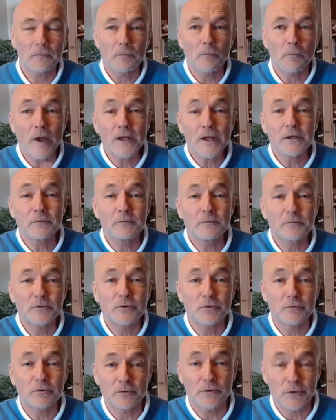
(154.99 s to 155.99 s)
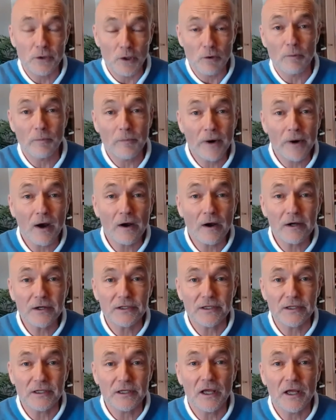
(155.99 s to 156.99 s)
When you throw a
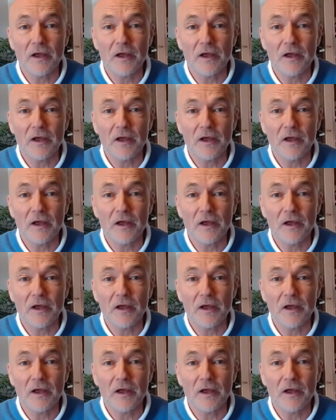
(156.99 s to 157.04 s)
party,